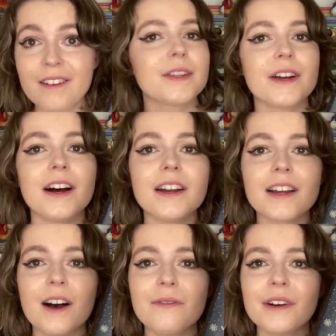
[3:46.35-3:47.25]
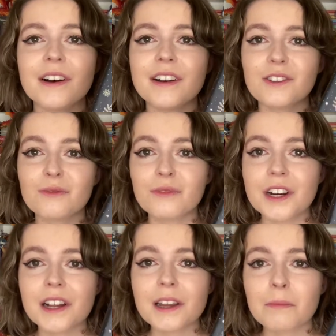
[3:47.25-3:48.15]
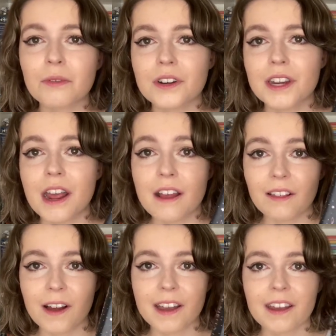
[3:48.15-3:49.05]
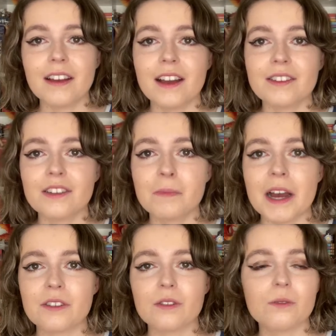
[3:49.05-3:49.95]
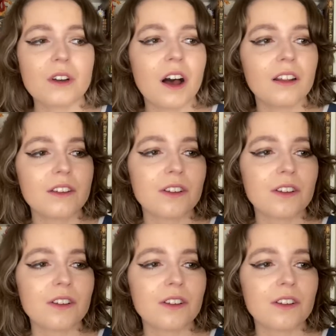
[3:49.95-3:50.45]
It's hardcover and it's really pretty, like it has these pastel colours